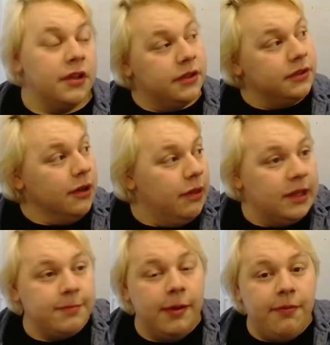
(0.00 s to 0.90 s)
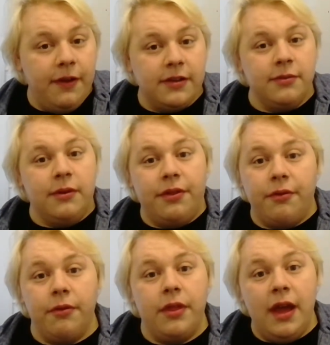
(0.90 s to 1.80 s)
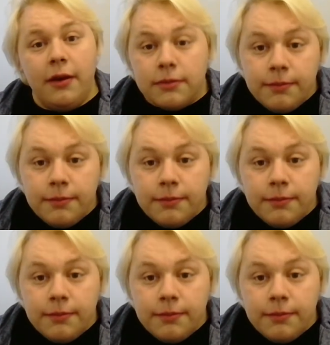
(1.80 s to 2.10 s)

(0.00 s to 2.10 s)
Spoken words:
So that's my professional one through there,